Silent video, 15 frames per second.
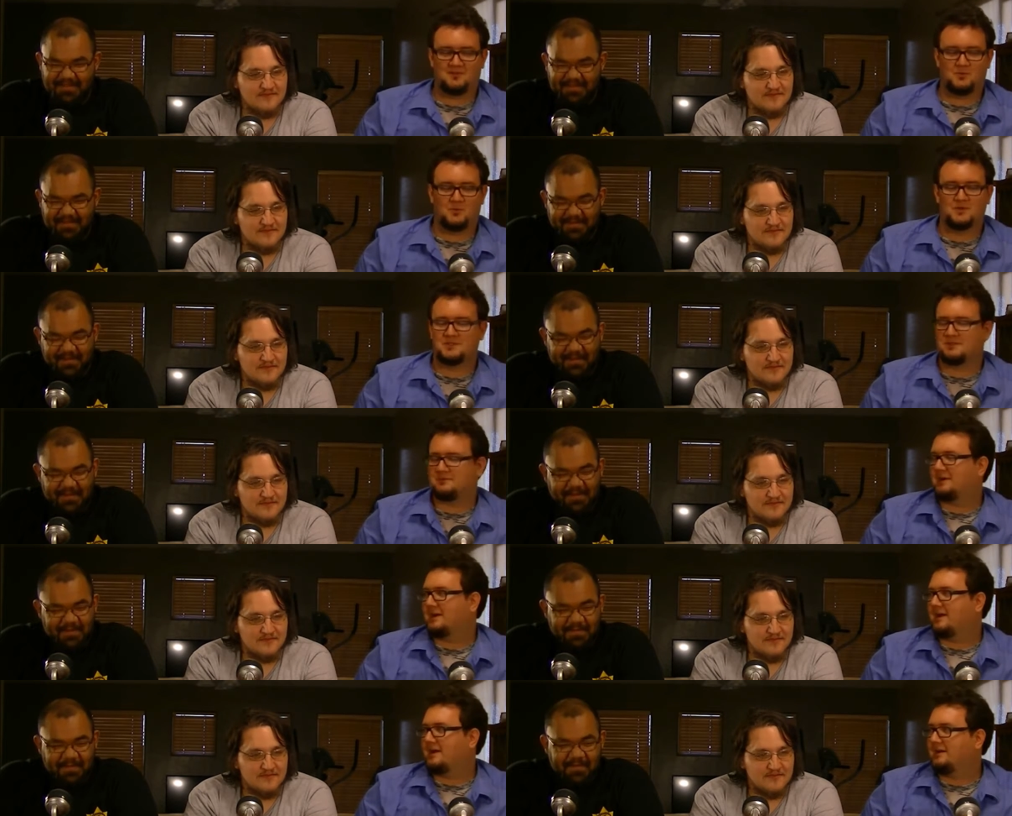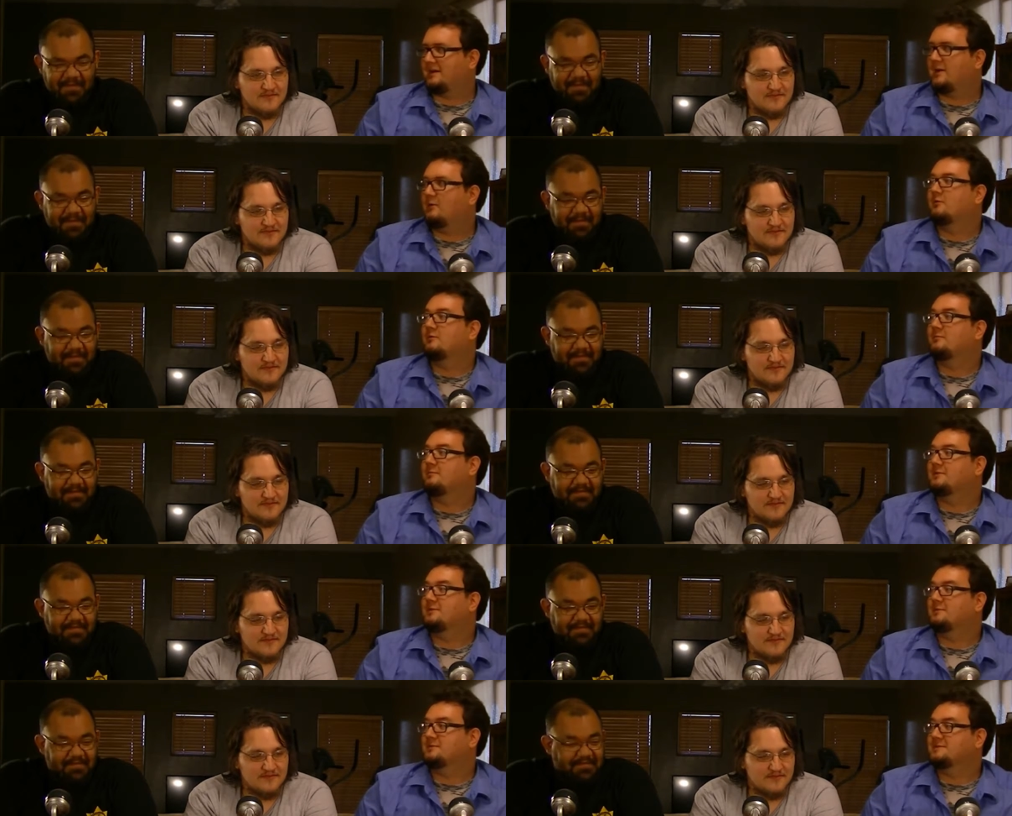Speaker 1: Which if I had, I would
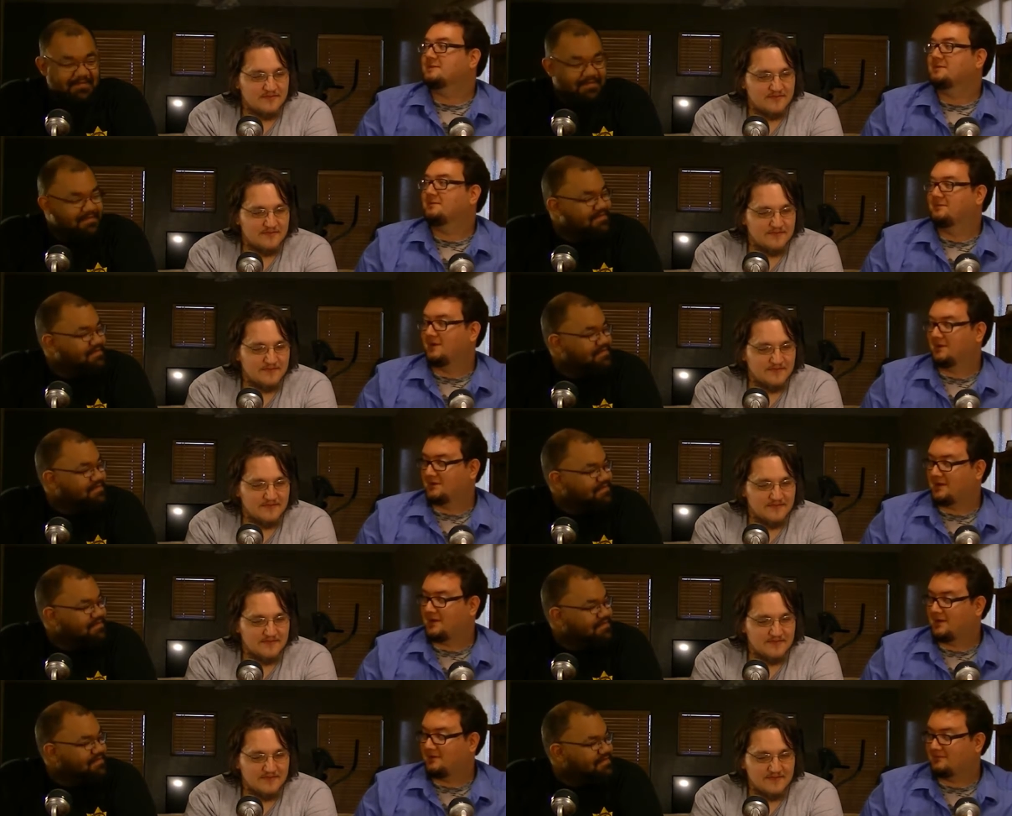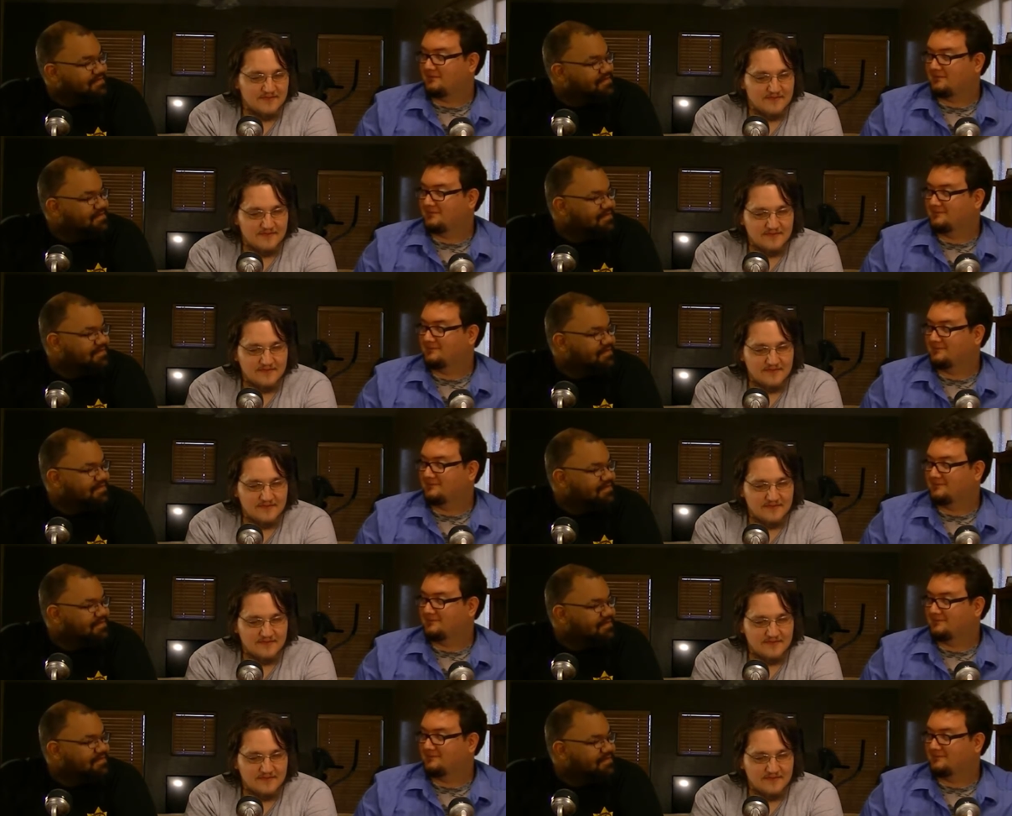abuse the fuck out of.